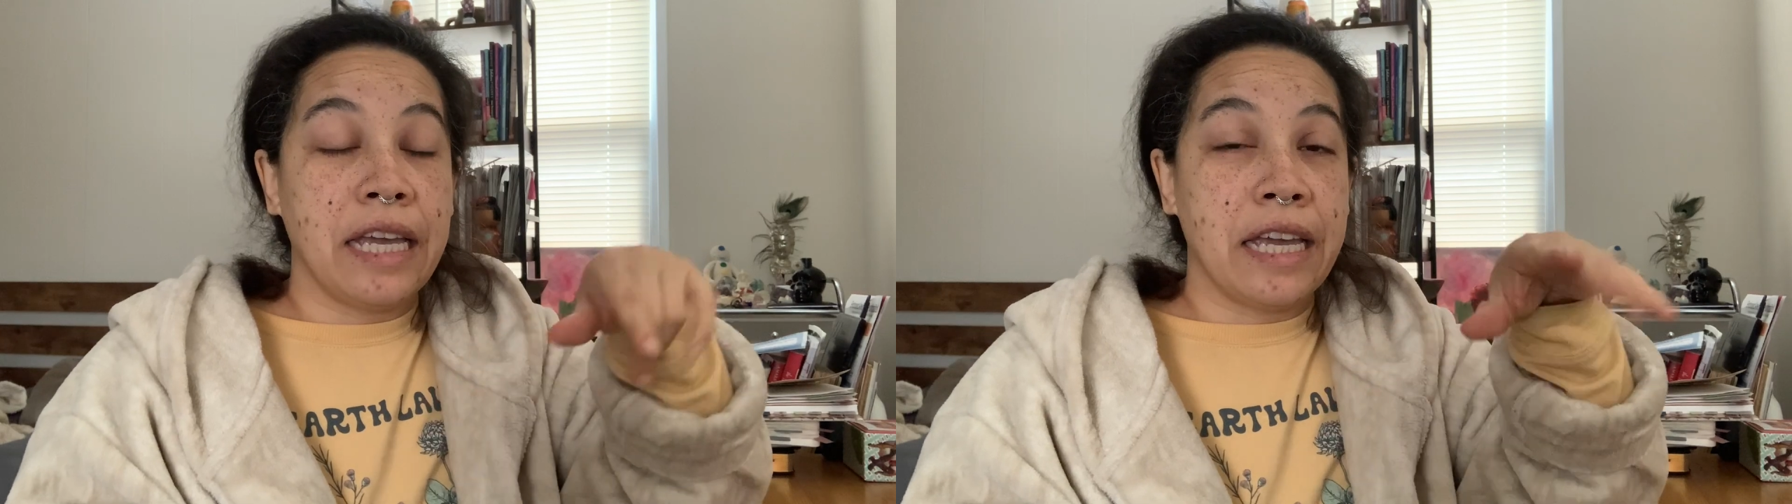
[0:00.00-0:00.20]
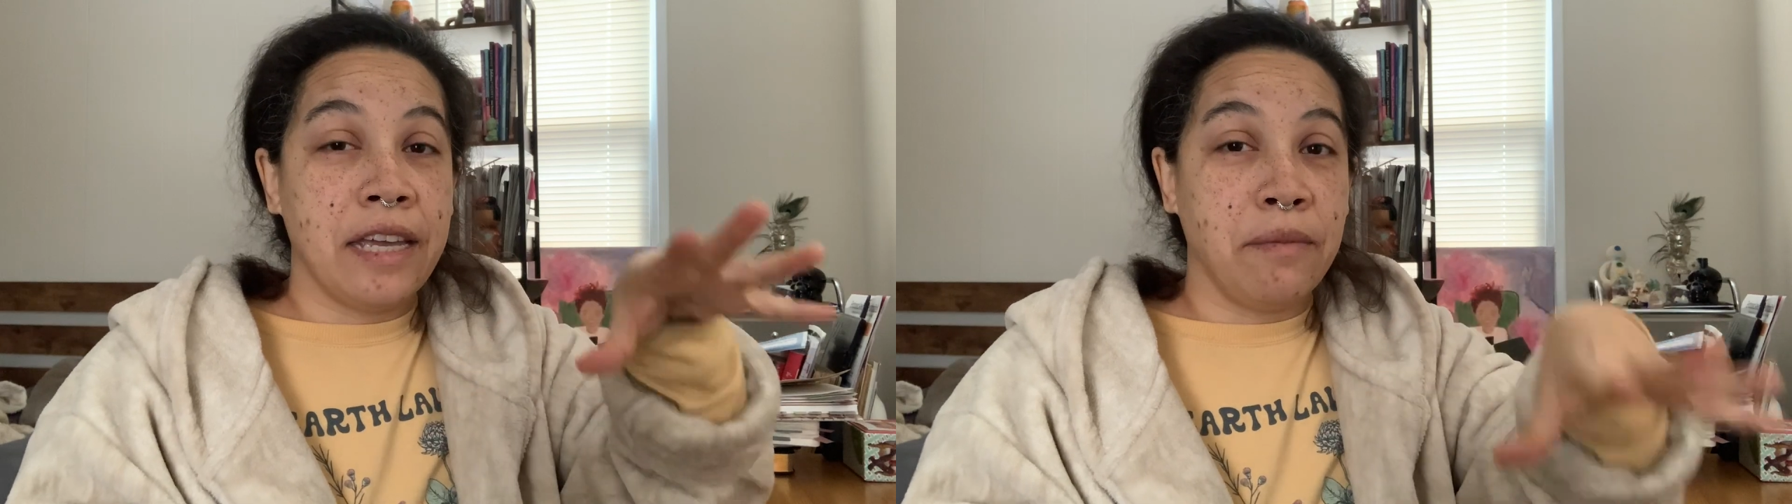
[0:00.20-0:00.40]

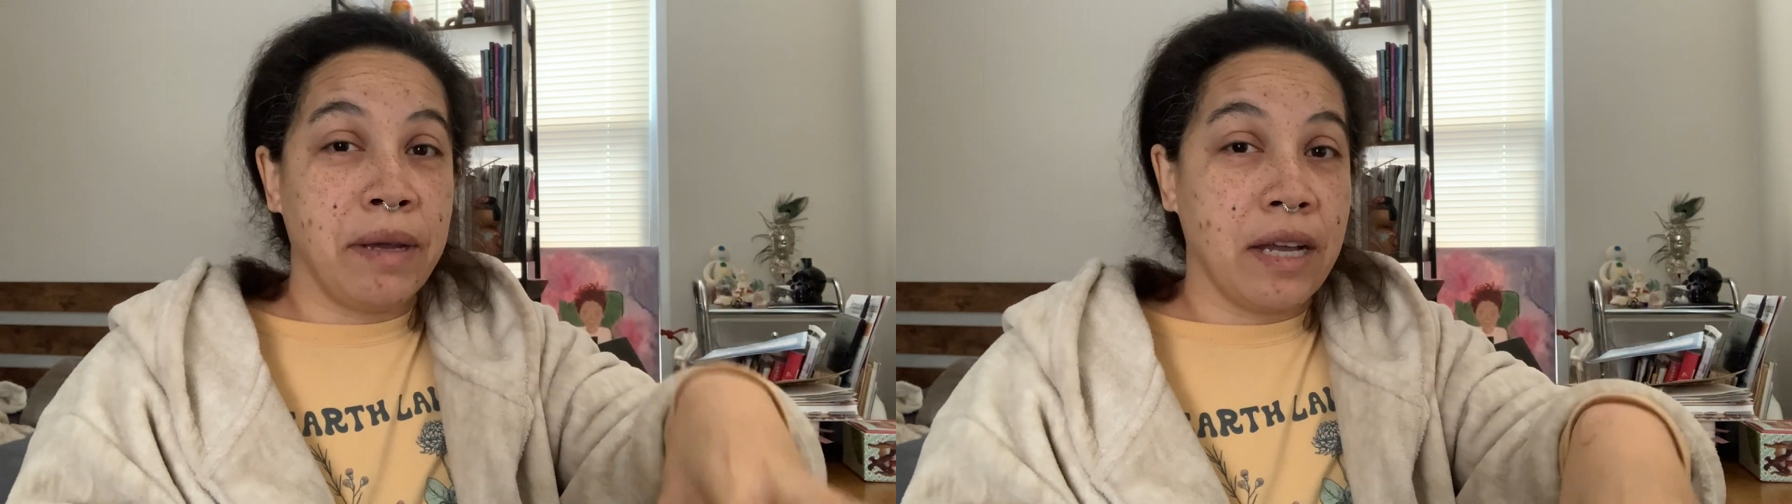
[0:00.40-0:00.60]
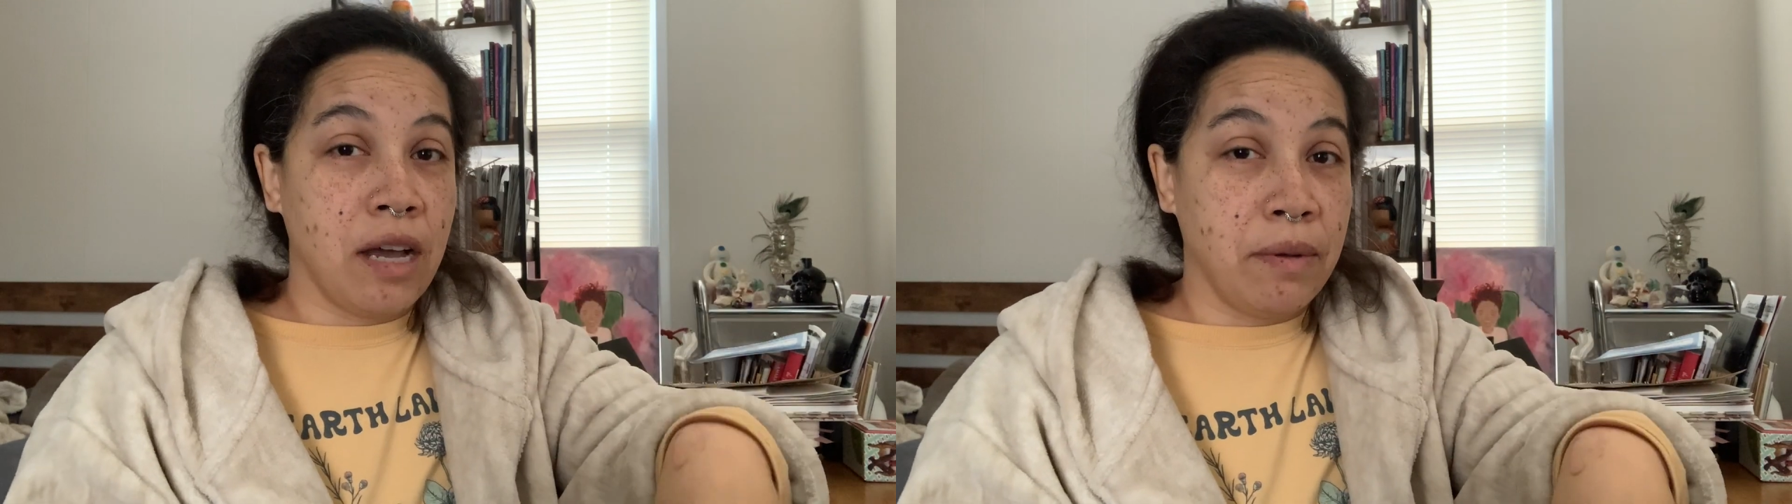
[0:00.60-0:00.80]
in
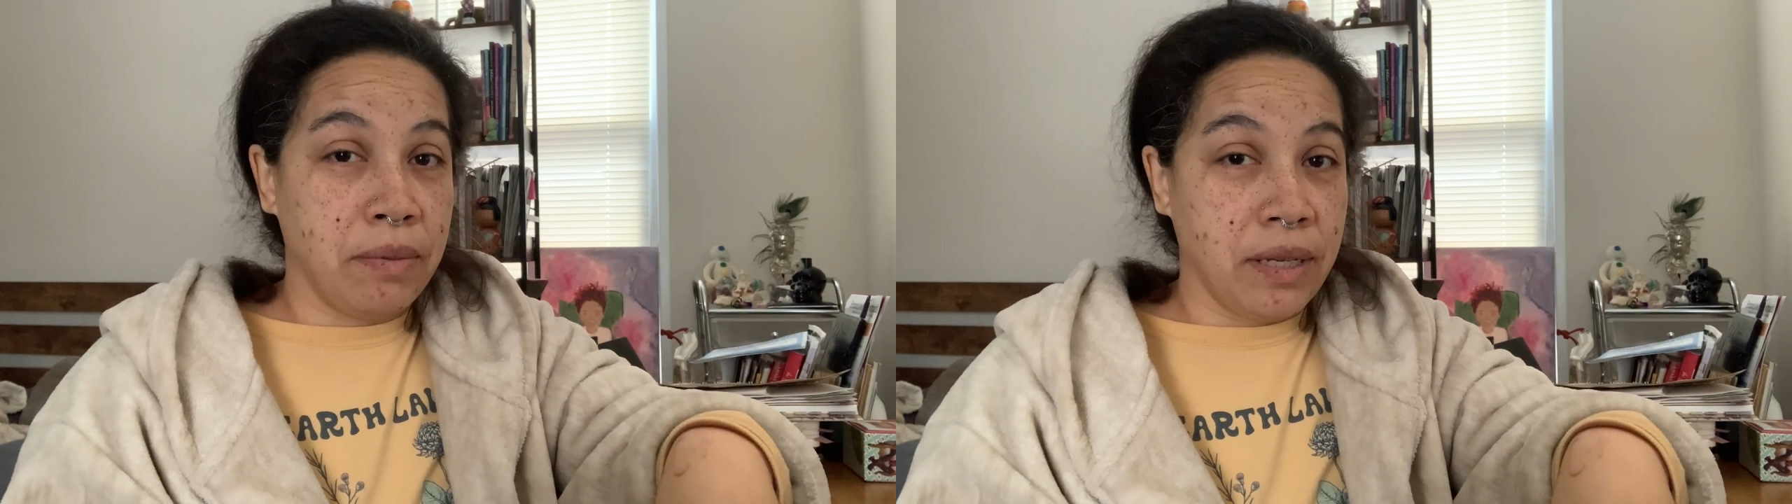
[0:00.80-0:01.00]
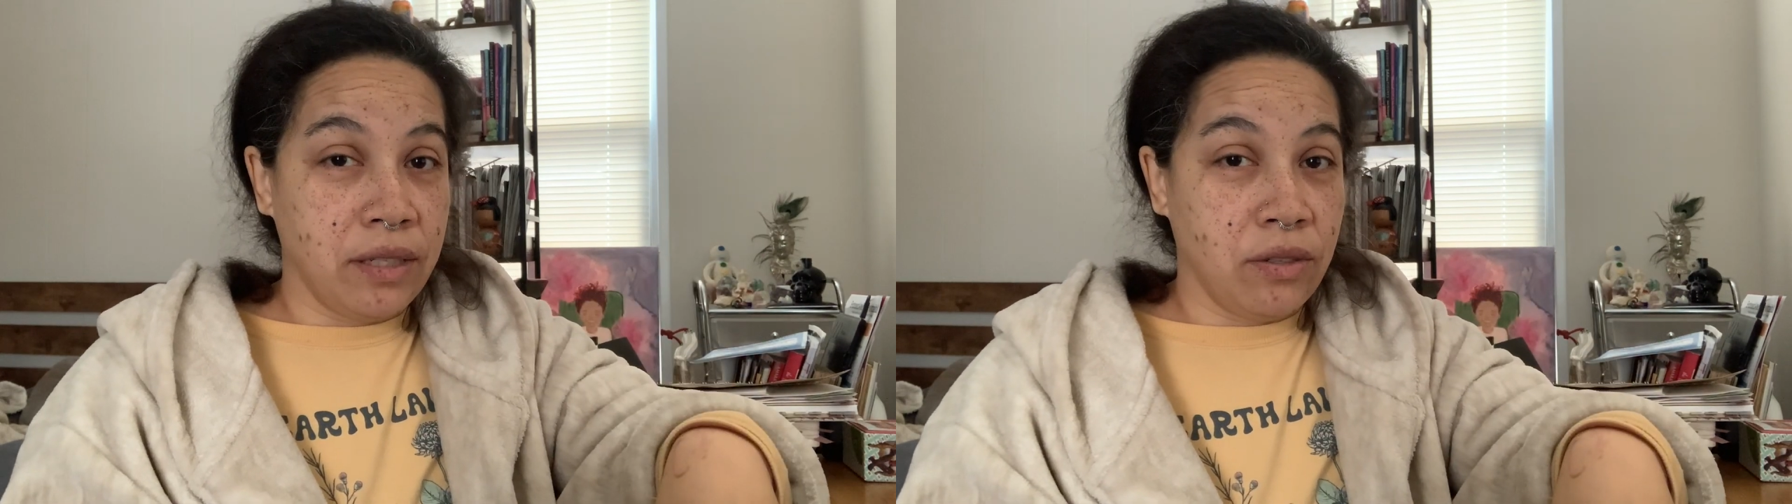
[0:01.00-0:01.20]
my
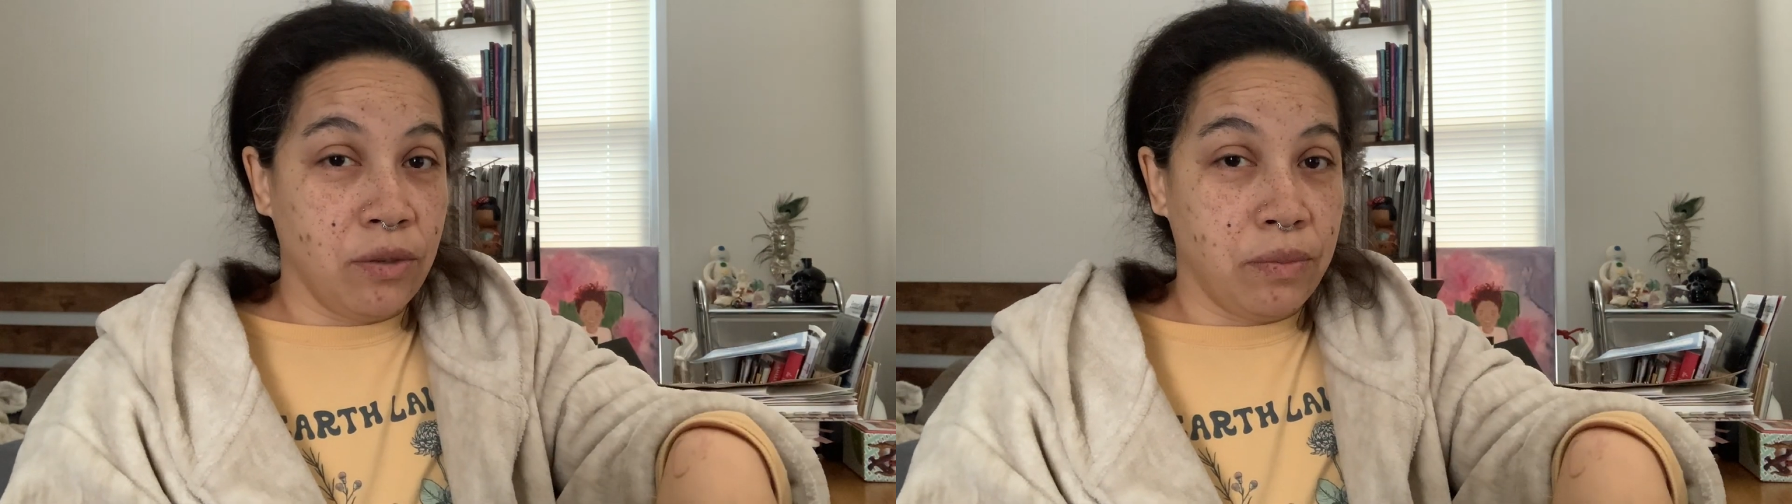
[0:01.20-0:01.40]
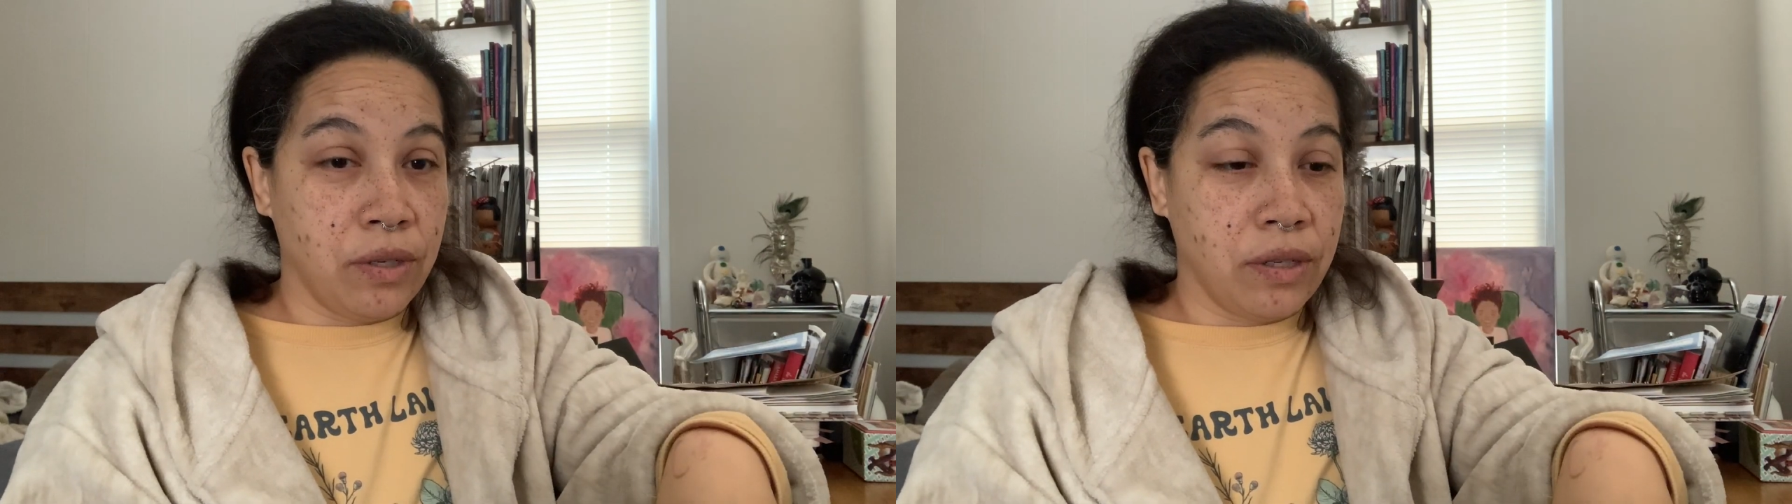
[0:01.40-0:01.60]
commonplace
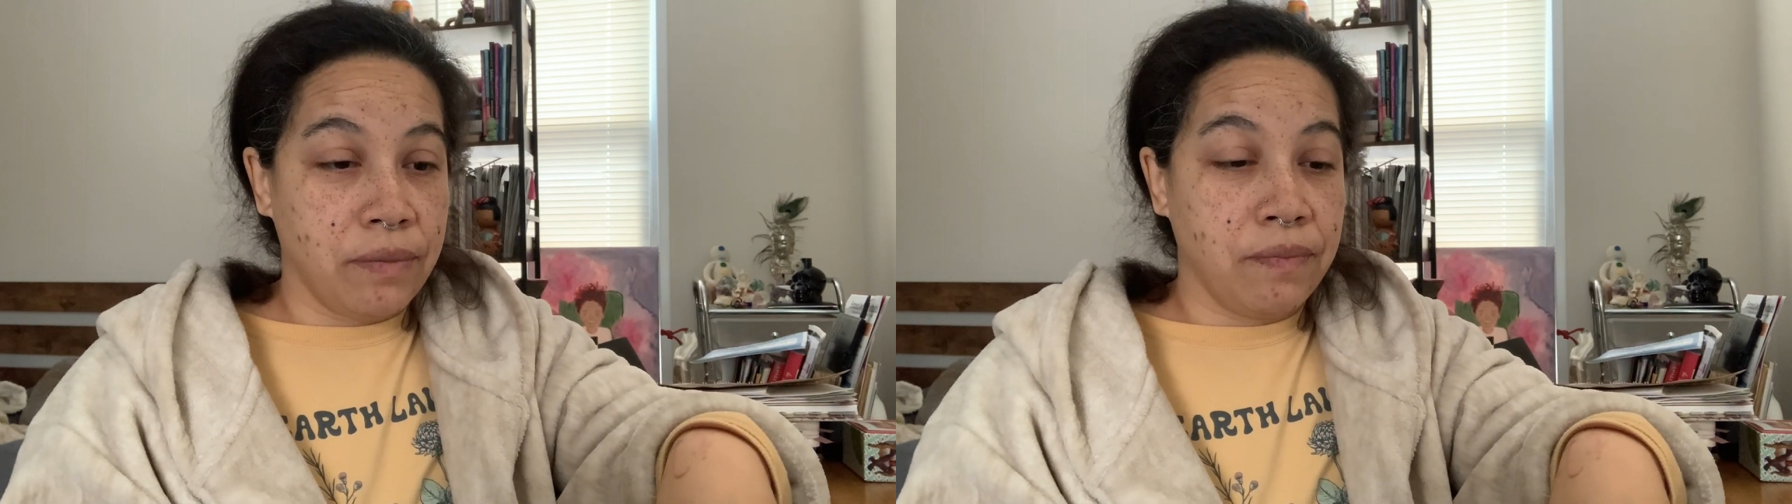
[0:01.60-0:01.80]
notebook.